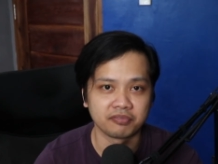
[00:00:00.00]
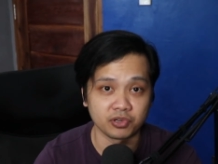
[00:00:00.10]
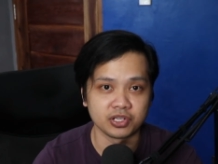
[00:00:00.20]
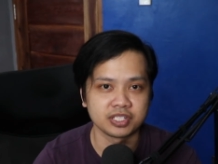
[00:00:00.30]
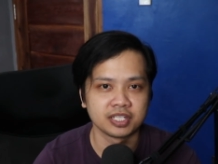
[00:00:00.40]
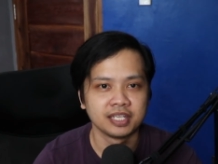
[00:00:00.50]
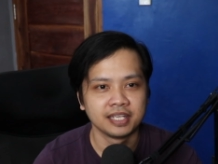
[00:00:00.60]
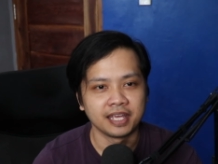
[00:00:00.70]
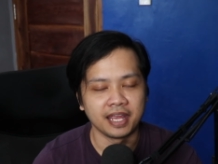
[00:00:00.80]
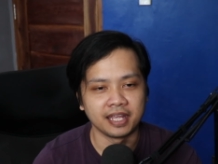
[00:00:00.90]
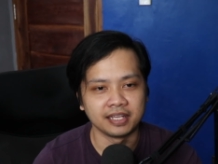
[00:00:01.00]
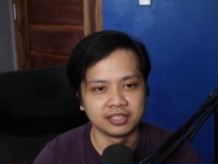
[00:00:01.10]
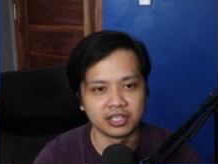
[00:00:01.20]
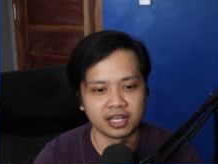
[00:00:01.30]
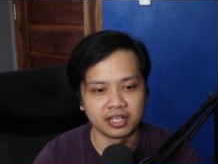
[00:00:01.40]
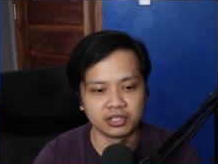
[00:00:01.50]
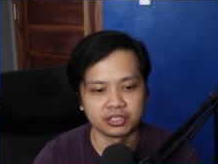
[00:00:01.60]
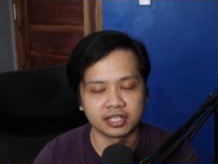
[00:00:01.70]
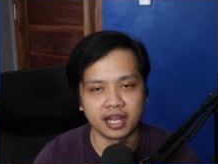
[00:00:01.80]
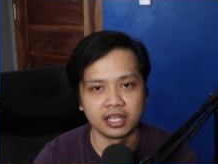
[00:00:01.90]
of course, and uh, you're
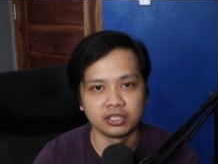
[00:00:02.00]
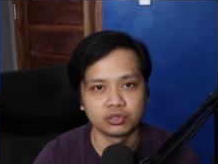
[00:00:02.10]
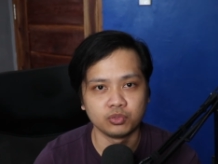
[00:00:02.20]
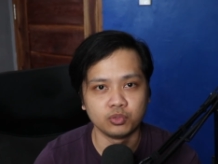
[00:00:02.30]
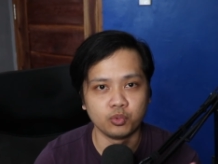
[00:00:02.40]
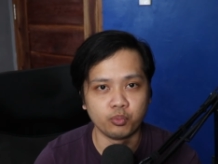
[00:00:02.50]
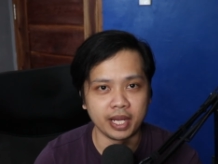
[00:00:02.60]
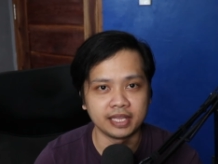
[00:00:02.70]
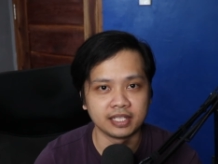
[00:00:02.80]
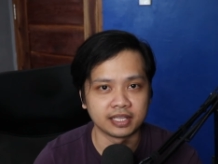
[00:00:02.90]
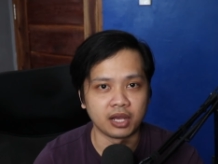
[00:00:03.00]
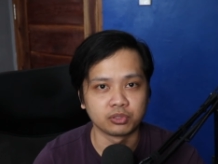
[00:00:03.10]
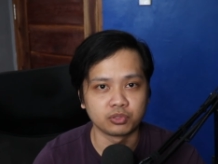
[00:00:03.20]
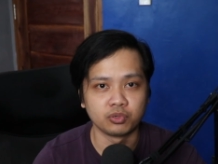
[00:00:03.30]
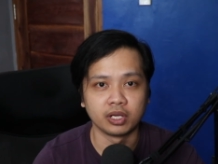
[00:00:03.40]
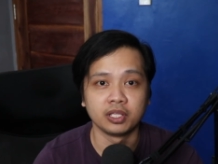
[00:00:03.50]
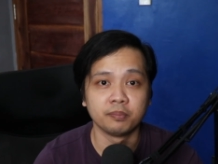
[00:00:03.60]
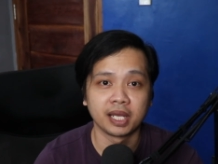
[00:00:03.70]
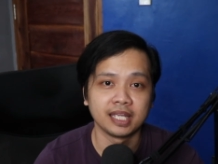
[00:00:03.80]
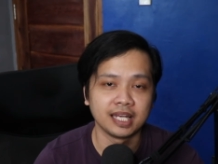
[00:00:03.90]
trying to wait it out kung ano
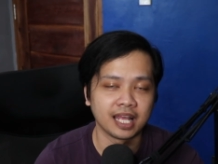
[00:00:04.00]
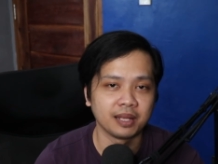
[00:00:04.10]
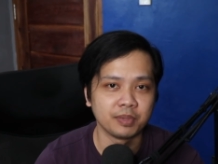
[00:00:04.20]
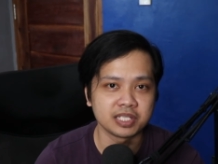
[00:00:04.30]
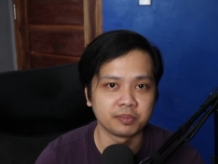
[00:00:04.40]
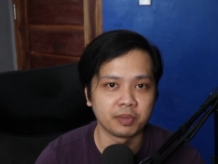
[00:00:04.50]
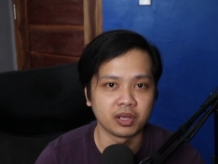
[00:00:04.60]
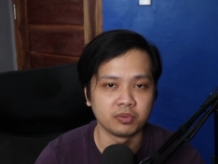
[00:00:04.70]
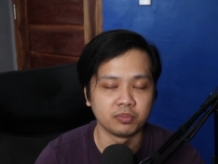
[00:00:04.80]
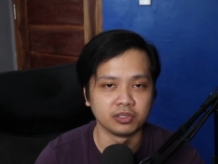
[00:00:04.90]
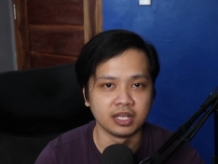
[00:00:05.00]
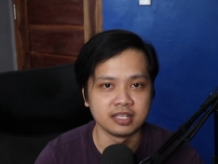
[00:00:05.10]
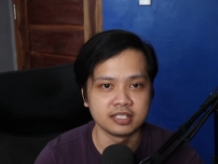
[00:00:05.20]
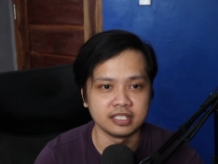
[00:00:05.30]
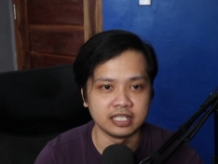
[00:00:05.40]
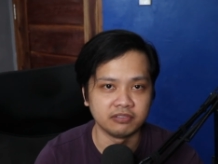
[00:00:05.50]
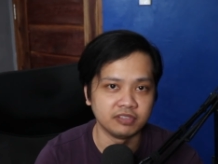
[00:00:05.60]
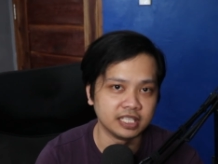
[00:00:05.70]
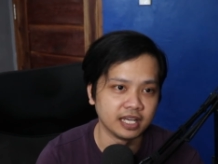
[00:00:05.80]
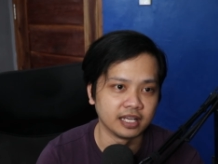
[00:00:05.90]
yung mga ilalabas na bagong models ni
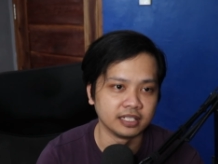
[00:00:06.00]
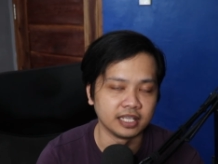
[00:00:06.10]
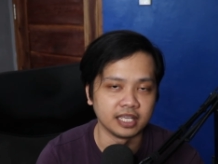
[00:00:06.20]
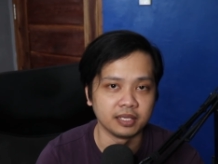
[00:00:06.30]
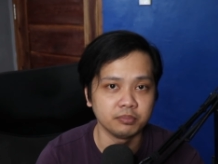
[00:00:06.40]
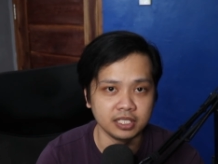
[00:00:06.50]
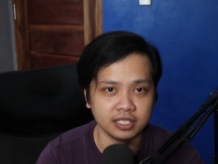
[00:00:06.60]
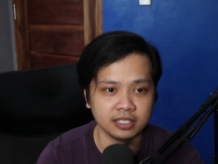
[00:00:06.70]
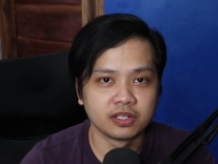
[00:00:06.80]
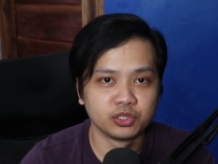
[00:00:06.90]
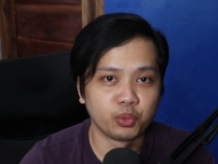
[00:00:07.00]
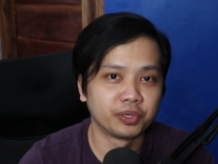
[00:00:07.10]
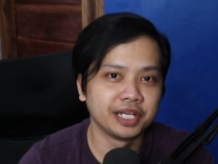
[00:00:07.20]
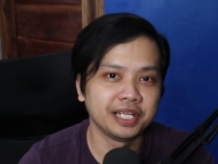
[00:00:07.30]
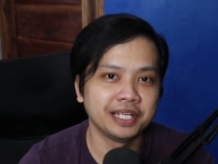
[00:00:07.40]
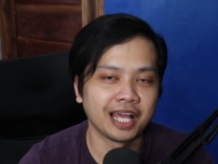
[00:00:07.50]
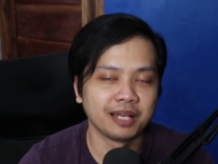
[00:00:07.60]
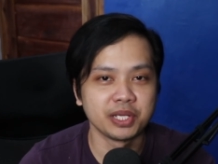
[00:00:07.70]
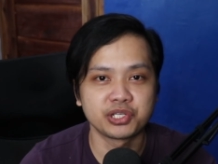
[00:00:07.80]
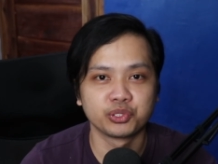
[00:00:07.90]
NVIDIA, ni A M D, don't worry,
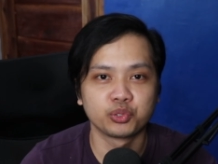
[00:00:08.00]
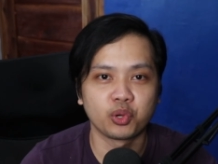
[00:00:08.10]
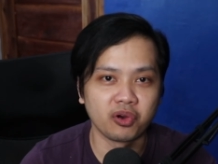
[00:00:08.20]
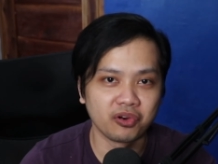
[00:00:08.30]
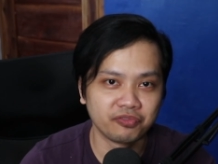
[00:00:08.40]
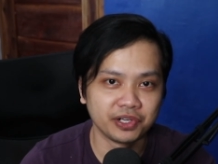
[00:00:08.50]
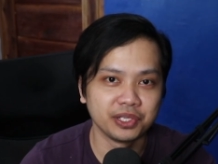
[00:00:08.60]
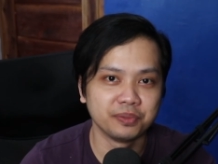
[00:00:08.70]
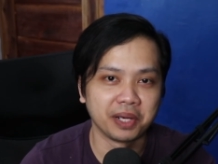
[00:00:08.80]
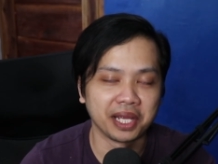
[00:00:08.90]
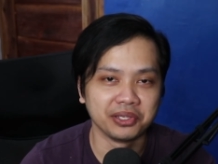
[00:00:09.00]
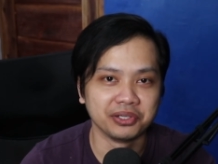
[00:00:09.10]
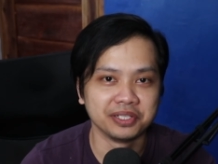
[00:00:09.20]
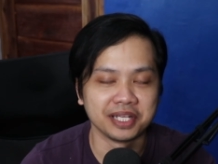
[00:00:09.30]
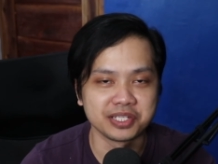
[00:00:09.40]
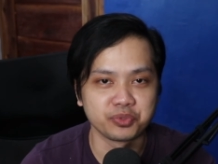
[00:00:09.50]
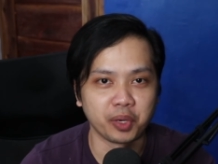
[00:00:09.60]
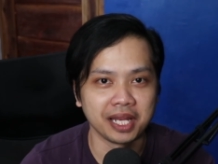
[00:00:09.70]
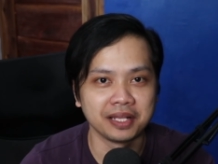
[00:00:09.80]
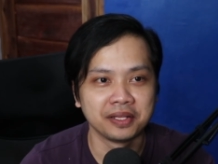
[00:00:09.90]
I'll make sure to cover yung mga yon as
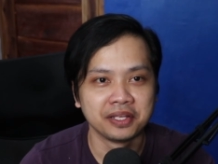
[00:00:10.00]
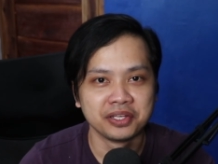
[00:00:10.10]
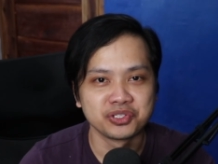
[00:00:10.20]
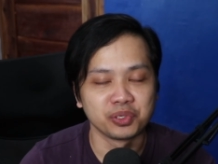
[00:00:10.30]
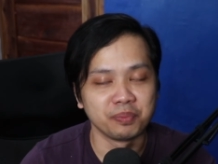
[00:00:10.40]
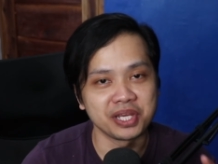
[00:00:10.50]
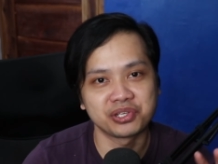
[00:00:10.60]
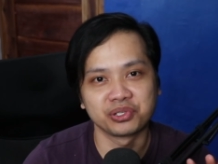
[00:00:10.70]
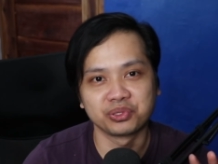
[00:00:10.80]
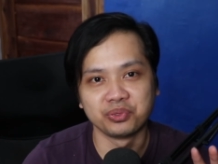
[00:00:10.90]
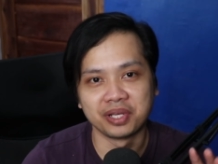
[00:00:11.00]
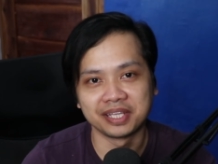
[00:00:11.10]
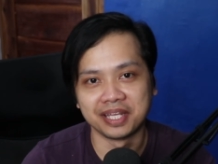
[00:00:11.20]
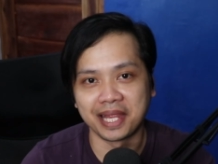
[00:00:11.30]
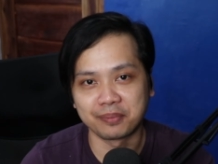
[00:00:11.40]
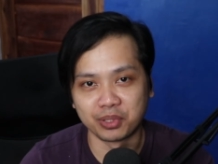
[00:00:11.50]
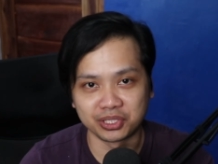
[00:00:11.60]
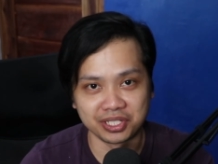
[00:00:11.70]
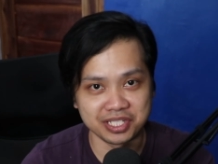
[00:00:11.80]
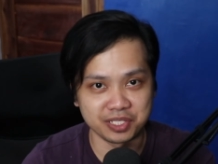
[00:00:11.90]
well. So make sure to hit the like
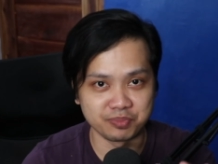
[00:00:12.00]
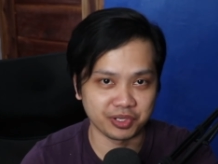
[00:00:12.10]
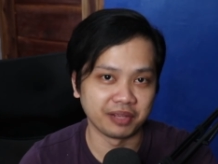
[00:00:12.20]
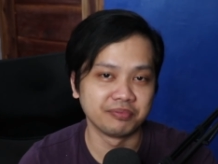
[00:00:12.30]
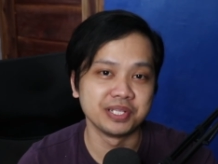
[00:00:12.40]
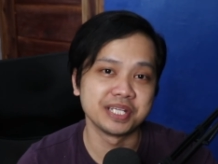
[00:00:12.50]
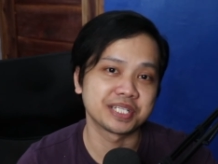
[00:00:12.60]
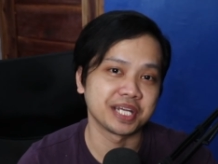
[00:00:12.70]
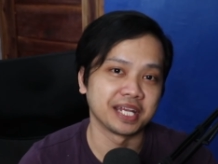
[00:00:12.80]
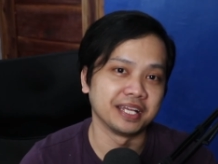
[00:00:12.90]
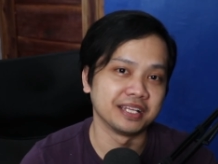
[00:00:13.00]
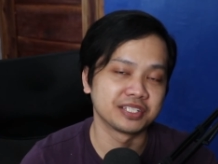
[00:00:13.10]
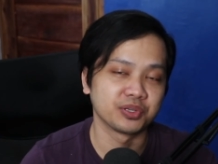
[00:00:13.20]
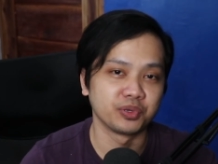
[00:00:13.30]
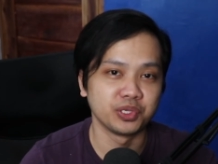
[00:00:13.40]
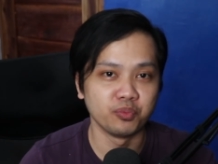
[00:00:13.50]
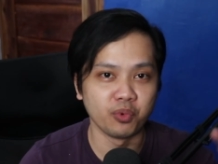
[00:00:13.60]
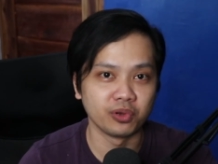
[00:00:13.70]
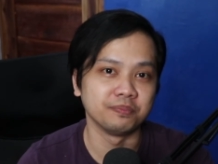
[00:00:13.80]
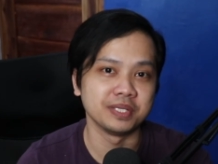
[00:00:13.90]
button and subscribe to this channel so you
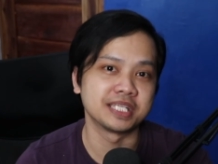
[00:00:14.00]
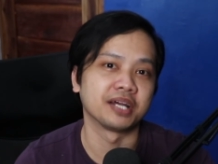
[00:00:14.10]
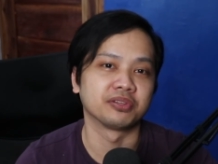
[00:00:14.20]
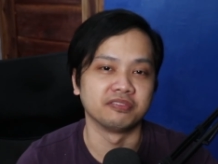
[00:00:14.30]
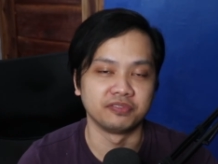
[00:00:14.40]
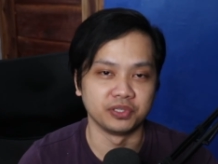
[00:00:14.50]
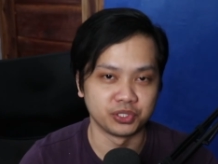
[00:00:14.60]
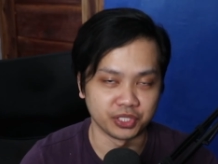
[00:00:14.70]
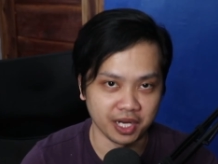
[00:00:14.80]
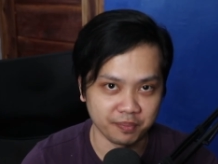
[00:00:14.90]
won't miss out on future